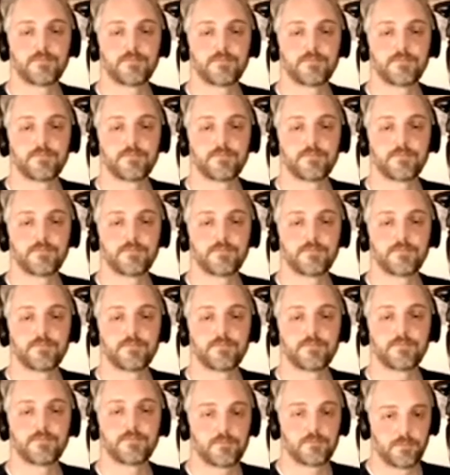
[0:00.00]

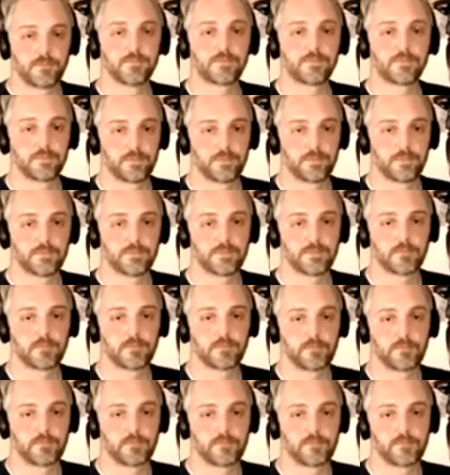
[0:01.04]

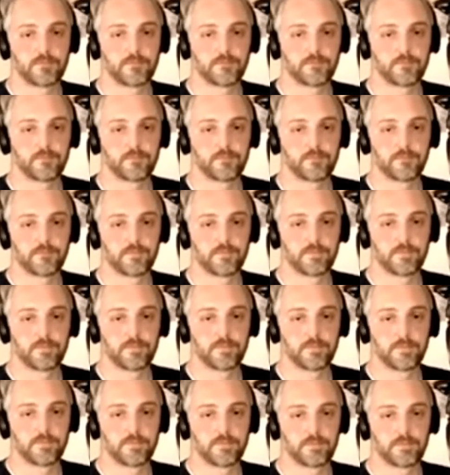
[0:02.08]

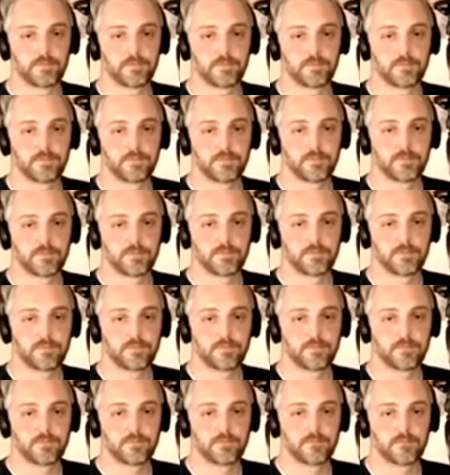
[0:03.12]

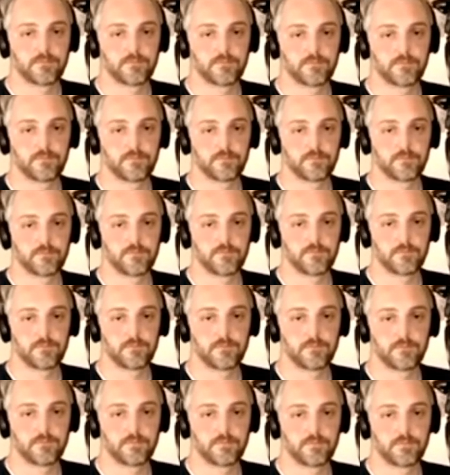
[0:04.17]

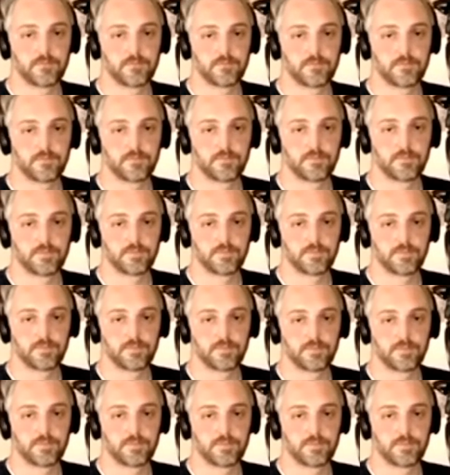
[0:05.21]

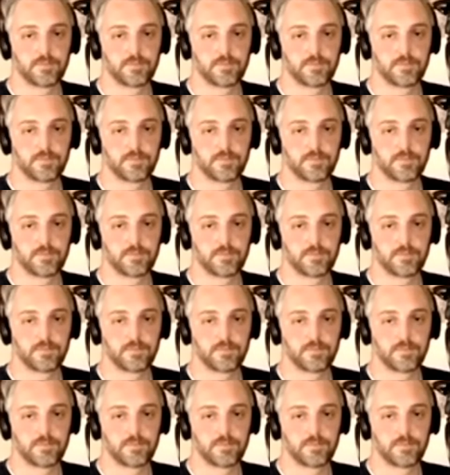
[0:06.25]

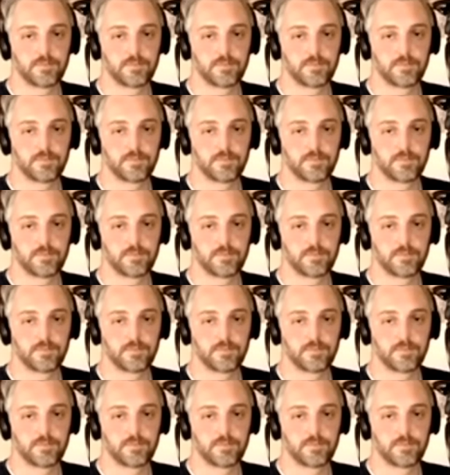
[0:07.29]
[no speech]